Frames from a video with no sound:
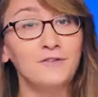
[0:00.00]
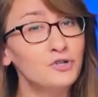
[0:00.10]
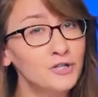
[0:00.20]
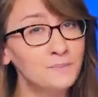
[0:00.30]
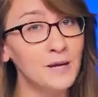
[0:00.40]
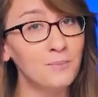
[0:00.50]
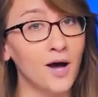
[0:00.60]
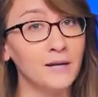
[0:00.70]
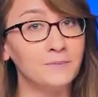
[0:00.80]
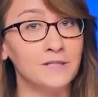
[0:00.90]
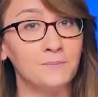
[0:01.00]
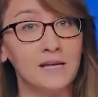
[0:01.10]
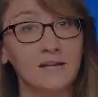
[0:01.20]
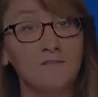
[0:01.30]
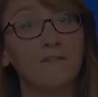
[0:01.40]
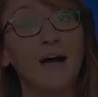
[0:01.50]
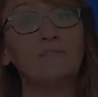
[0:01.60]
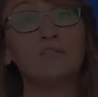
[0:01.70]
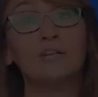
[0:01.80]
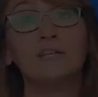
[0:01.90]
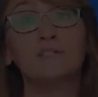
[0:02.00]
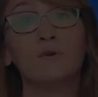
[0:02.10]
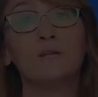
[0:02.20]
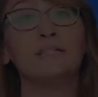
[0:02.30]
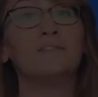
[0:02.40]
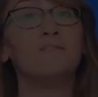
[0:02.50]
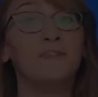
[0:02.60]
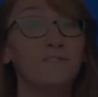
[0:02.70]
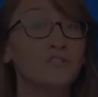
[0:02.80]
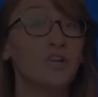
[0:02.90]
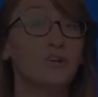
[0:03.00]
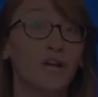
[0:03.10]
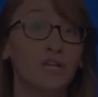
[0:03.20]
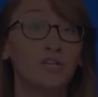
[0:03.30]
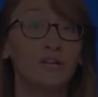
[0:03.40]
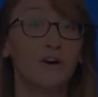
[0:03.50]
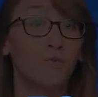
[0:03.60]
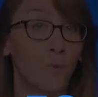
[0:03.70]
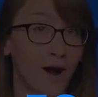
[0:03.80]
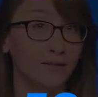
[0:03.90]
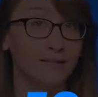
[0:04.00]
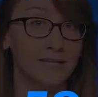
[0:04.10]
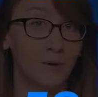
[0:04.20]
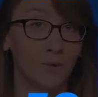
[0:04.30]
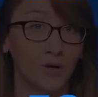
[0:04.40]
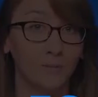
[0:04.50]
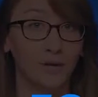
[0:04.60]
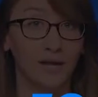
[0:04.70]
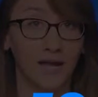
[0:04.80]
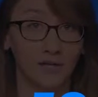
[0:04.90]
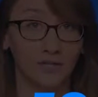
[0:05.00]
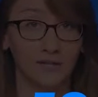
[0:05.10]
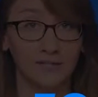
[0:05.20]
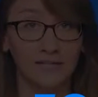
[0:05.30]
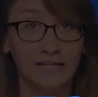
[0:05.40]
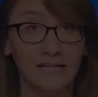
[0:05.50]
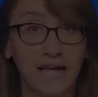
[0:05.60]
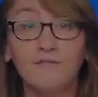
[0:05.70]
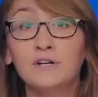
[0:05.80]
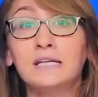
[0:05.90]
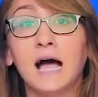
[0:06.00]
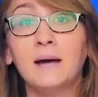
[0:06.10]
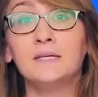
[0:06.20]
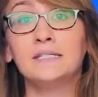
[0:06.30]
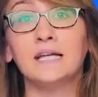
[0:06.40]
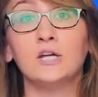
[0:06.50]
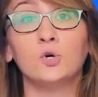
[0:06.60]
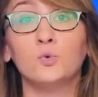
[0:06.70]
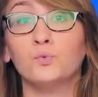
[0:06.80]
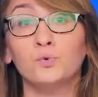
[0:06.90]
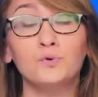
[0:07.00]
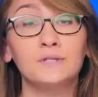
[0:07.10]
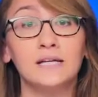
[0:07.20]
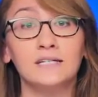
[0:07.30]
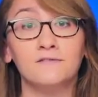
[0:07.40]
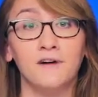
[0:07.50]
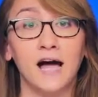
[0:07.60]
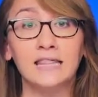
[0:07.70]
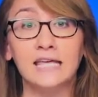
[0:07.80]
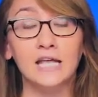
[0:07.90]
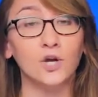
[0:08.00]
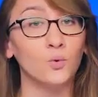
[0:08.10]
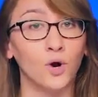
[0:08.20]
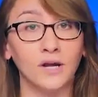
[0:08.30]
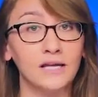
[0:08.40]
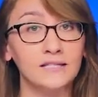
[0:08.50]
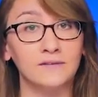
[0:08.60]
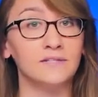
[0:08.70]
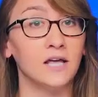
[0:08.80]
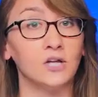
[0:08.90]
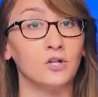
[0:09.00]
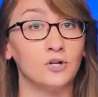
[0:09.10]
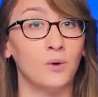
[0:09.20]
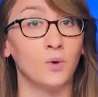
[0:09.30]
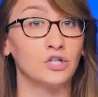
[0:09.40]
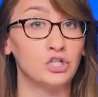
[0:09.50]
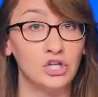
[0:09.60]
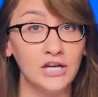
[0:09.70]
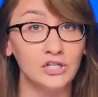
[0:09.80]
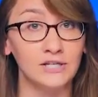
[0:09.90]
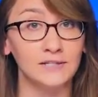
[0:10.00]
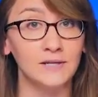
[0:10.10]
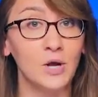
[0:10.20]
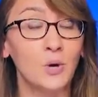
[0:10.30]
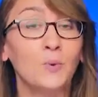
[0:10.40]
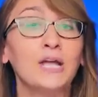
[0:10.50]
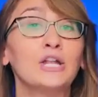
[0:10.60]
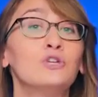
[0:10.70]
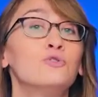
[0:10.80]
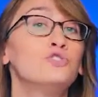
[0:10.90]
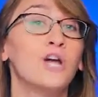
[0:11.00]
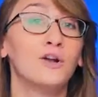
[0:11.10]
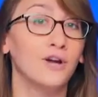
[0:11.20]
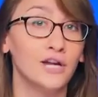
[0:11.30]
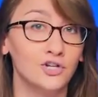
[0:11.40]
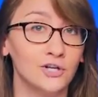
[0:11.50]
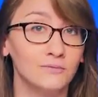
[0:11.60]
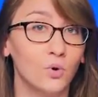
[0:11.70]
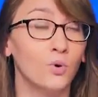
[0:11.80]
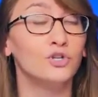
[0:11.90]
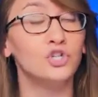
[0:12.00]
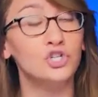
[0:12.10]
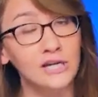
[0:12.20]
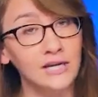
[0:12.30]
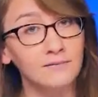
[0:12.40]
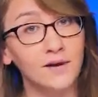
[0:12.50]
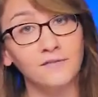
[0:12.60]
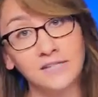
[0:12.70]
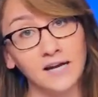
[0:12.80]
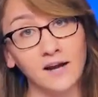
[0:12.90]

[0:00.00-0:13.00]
If you're just being brought up to speed, 5G is known as the 5th generation of wireless network communication. Every time the technical rules that define the inner workings of cellular networks changes, we get a new generation, or G, of